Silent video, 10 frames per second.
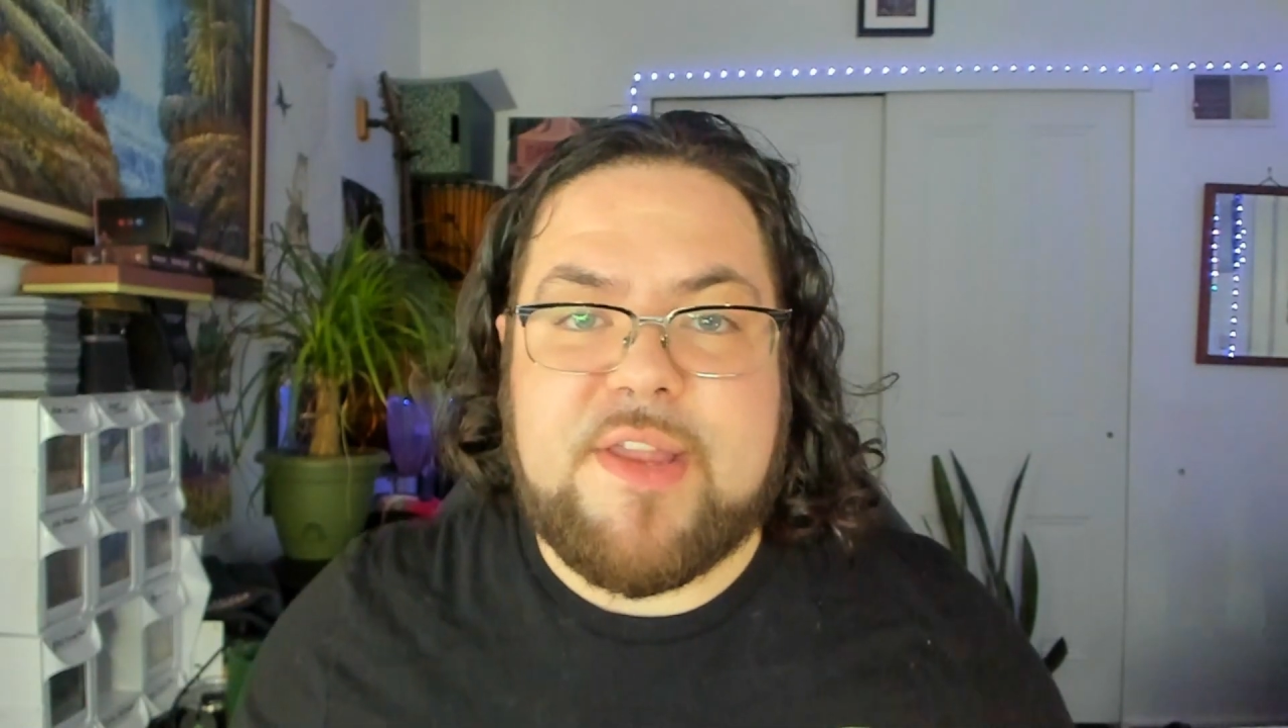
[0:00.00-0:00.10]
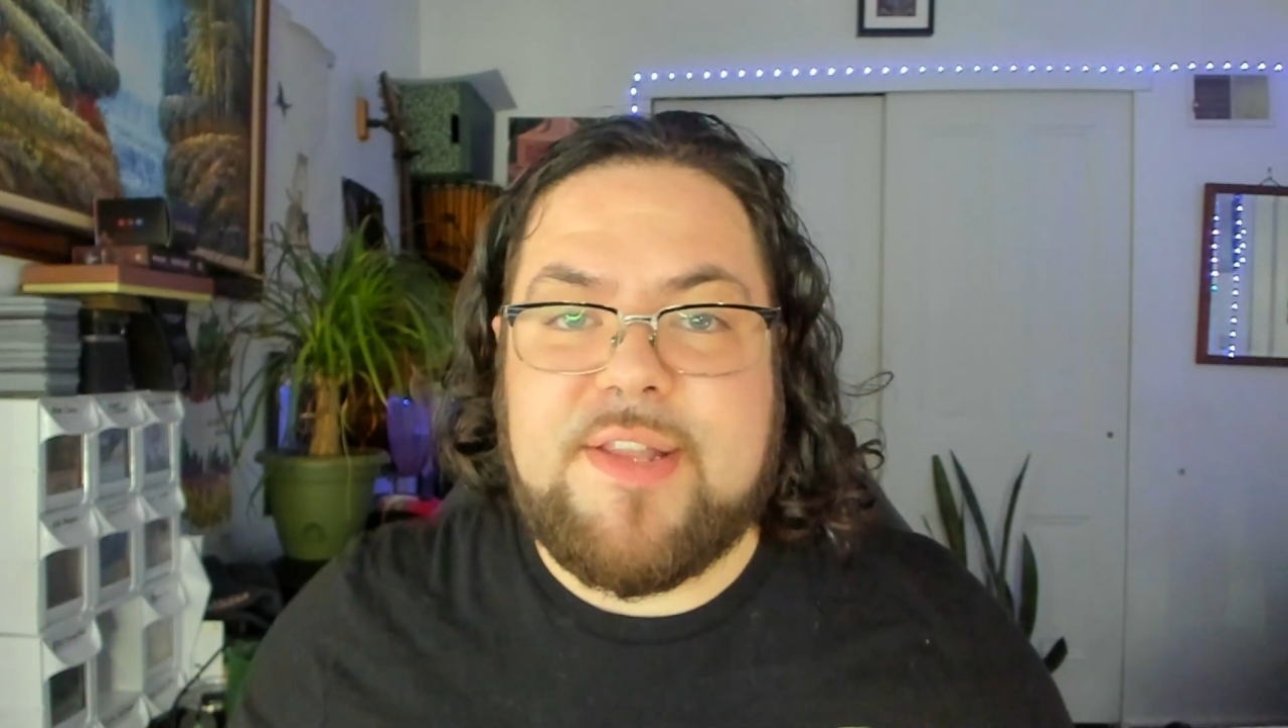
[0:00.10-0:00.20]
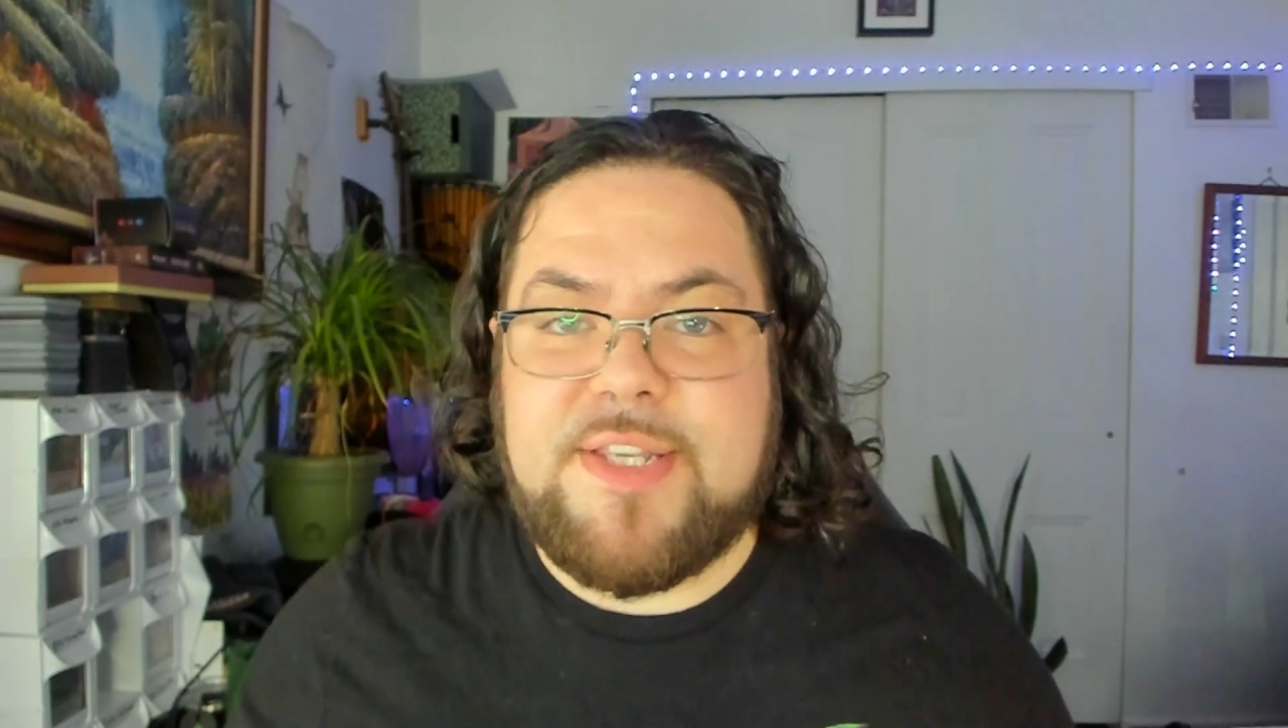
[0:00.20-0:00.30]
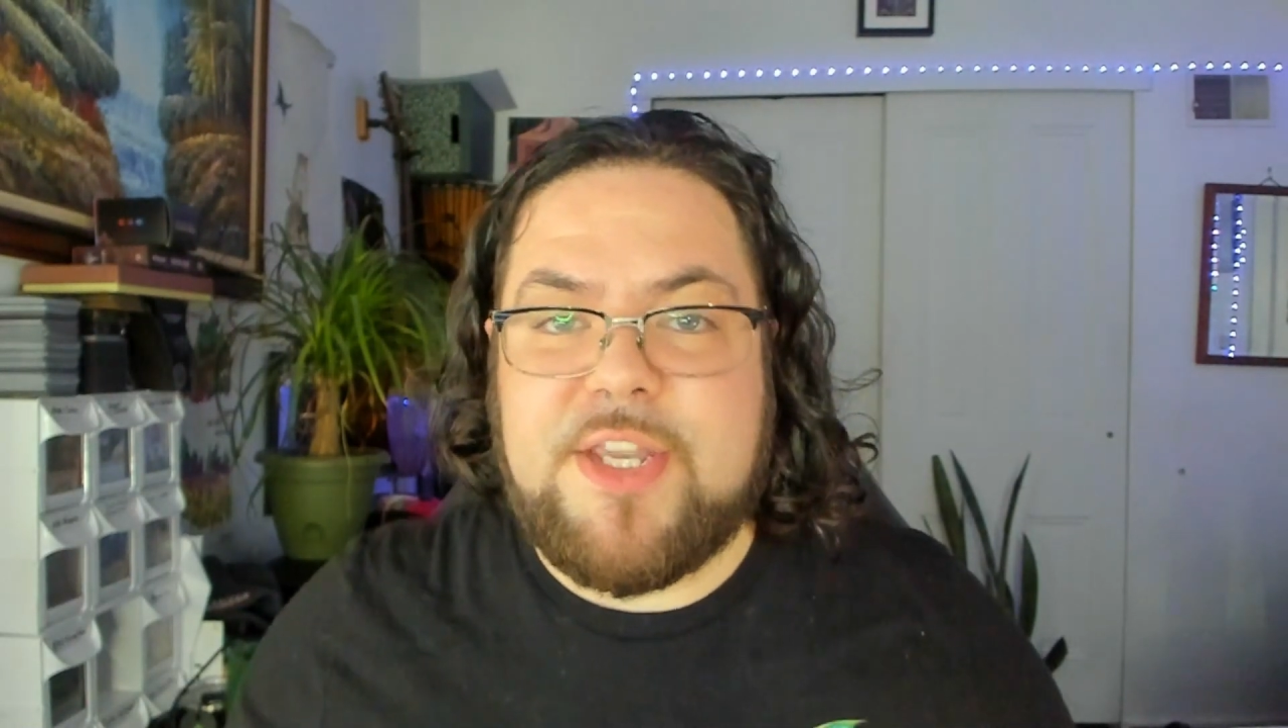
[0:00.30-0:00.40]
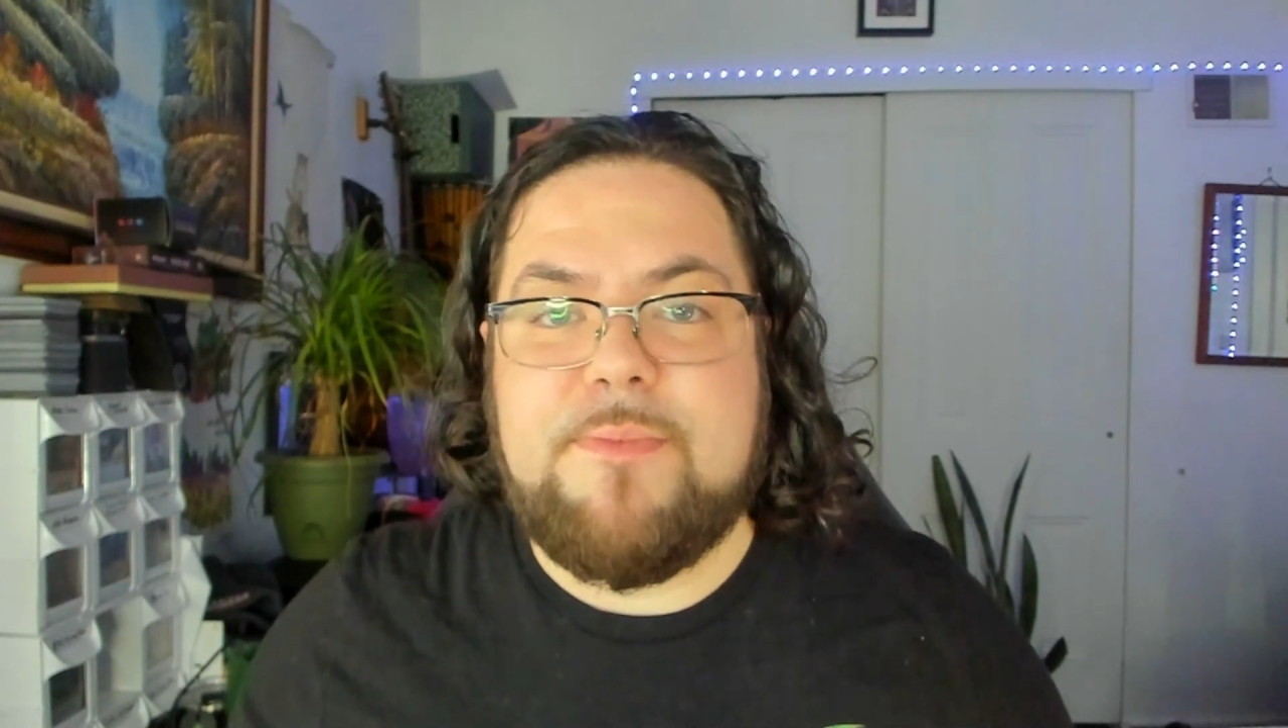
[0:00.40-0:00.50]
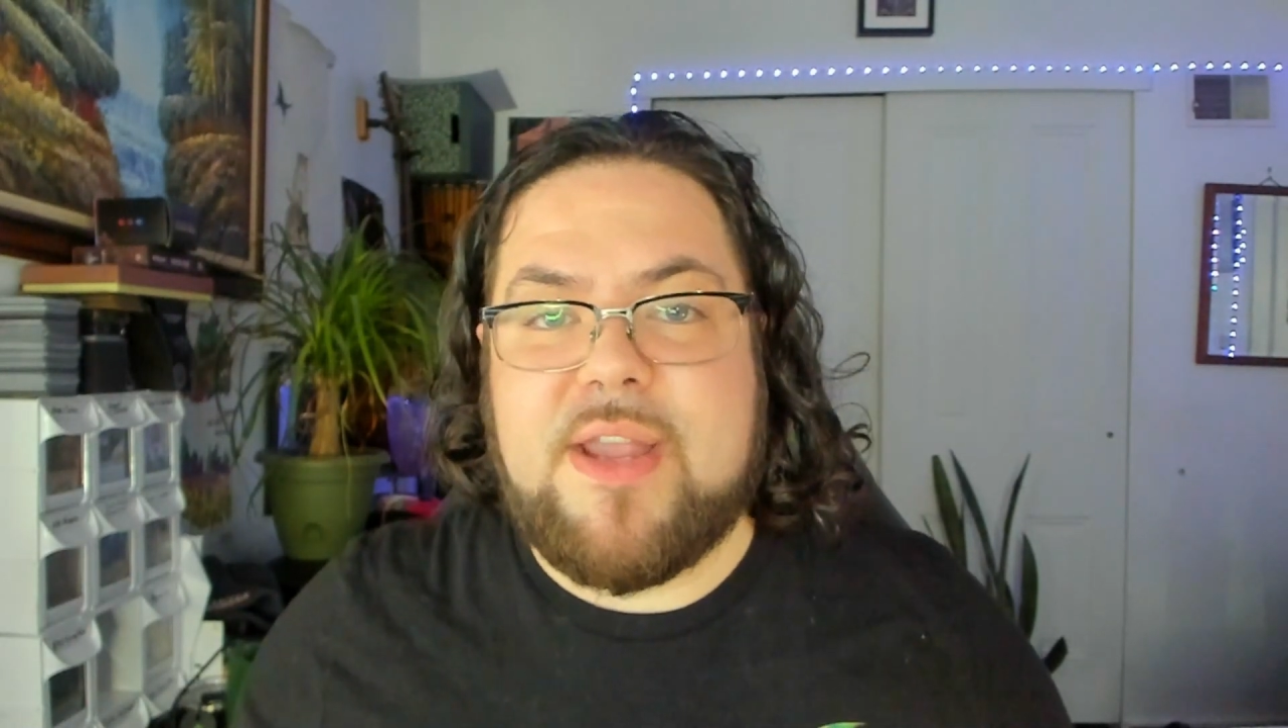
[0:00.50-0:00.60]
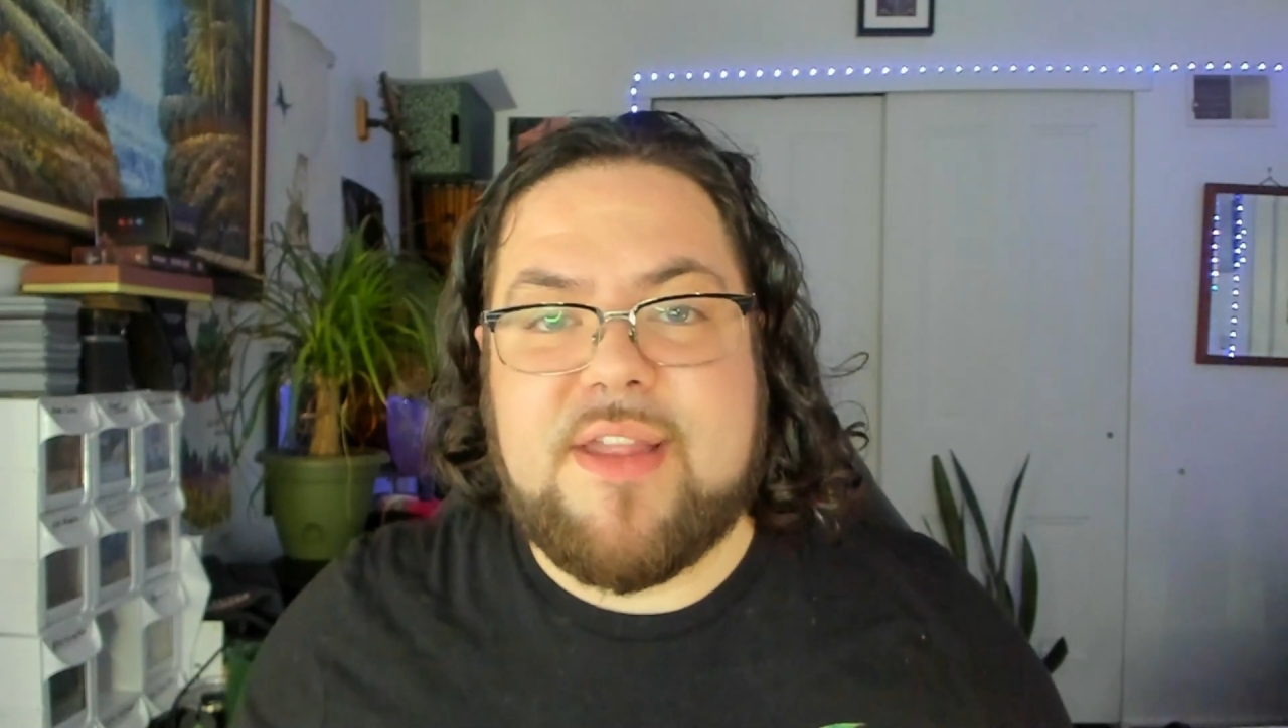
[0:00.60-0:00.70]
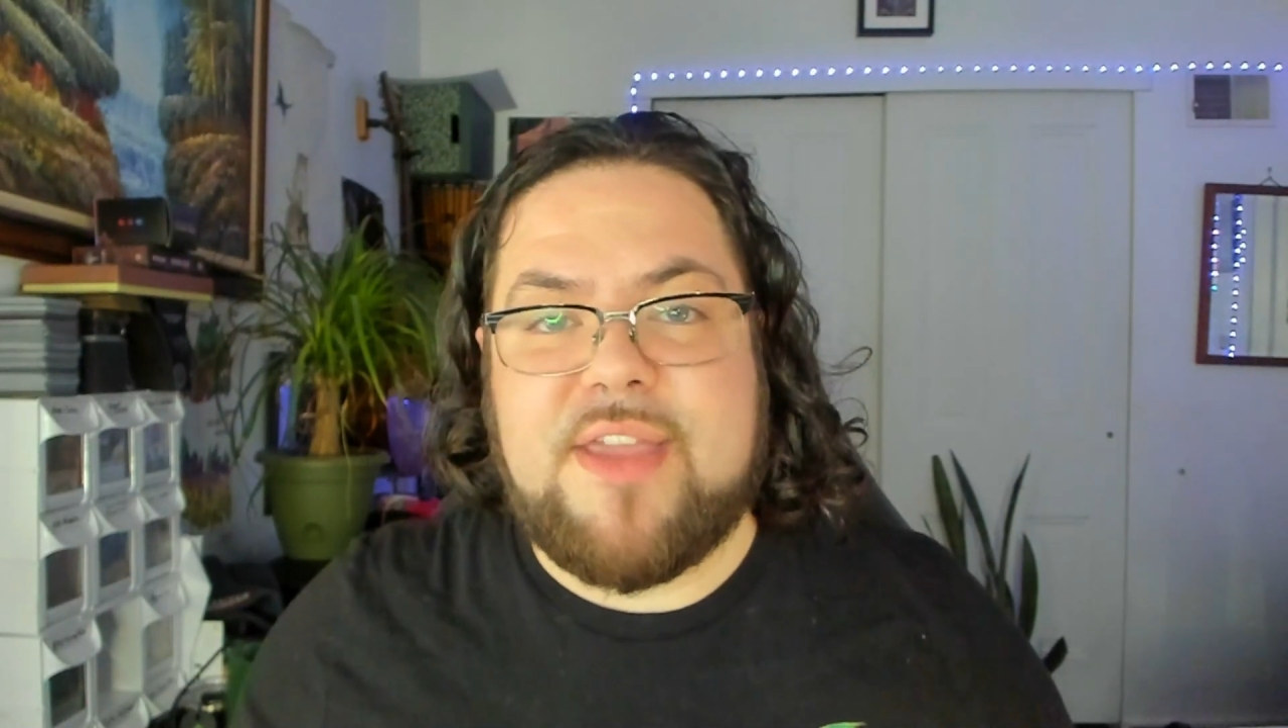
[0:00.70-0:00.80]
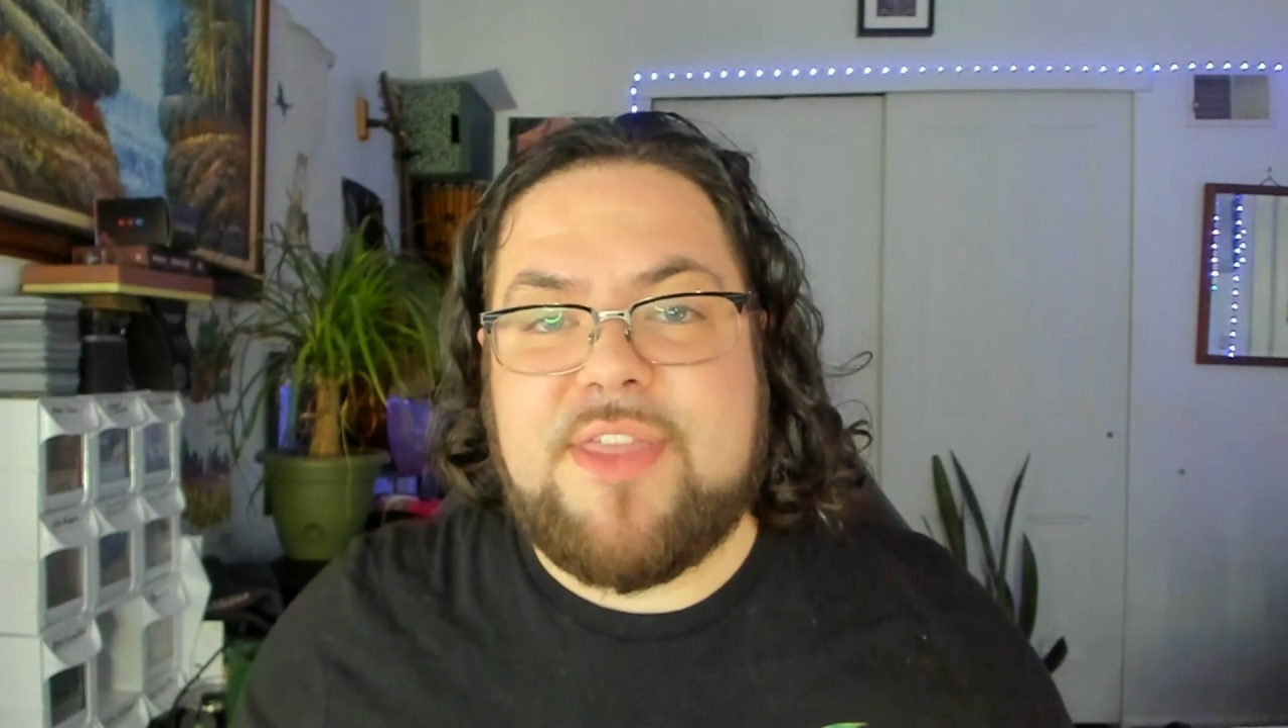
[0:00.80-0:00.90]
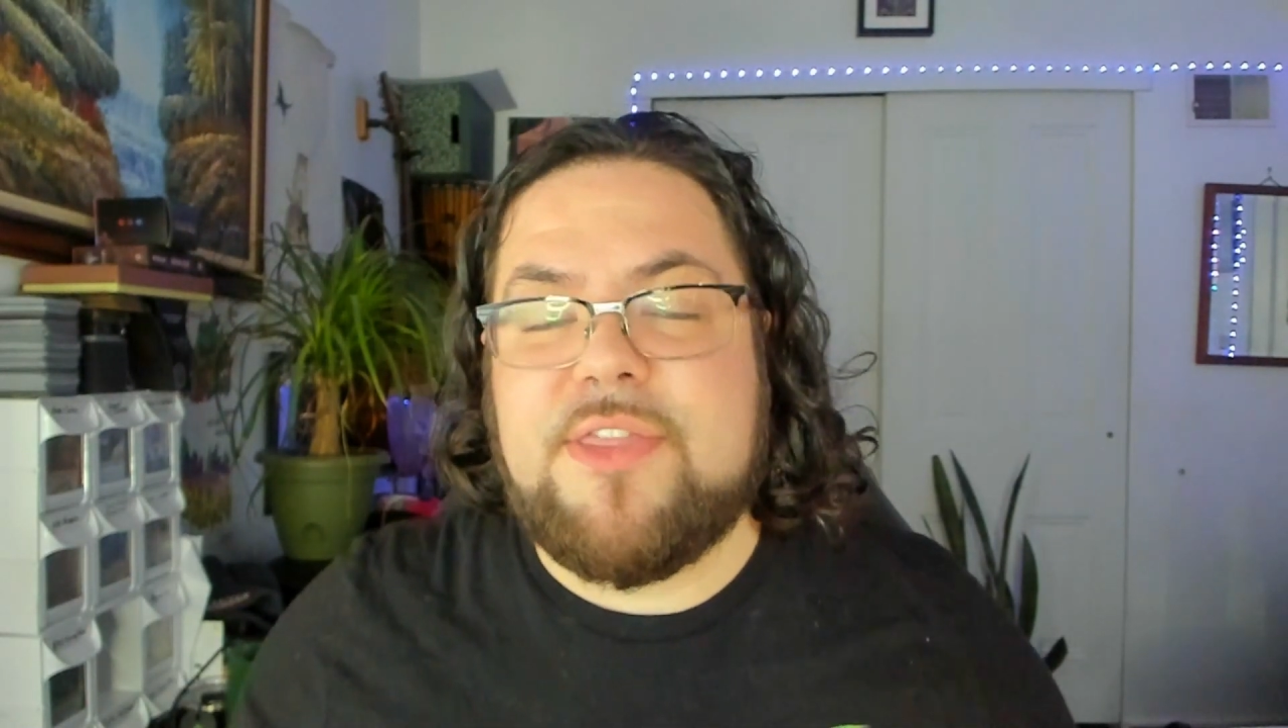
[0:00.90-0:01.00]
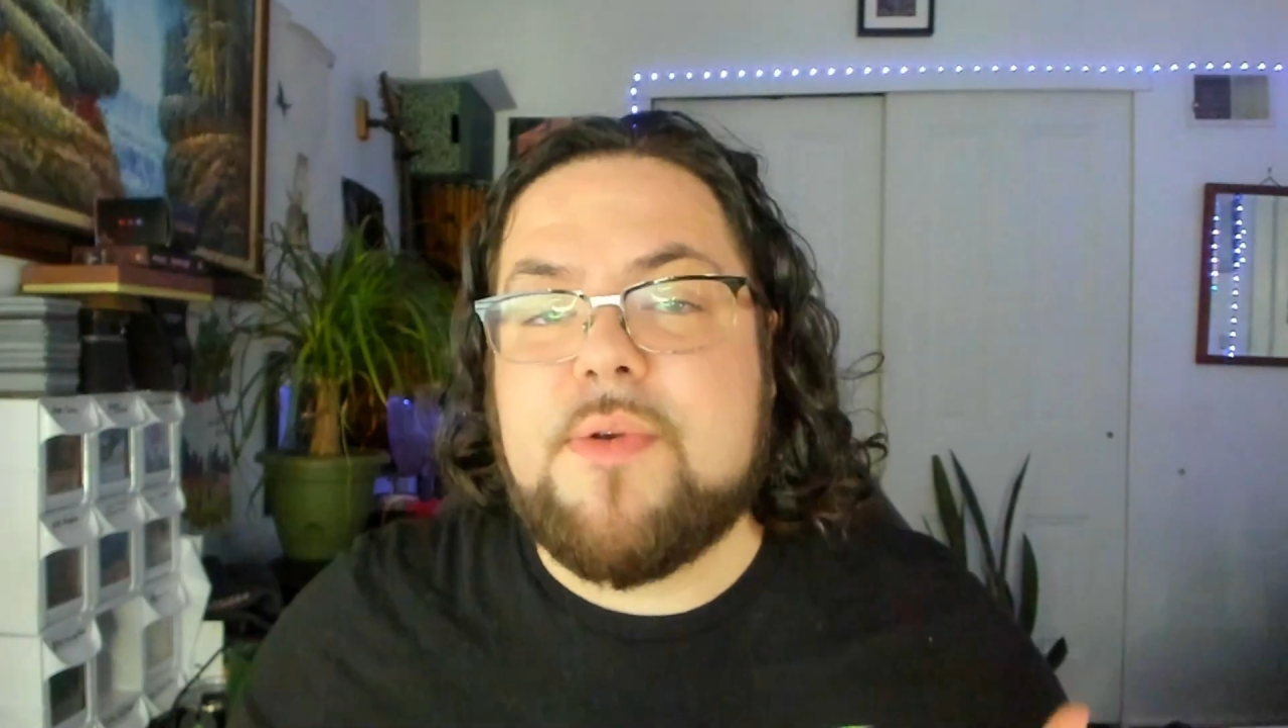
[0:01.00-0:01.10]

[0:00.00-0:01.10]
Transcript: continue because I think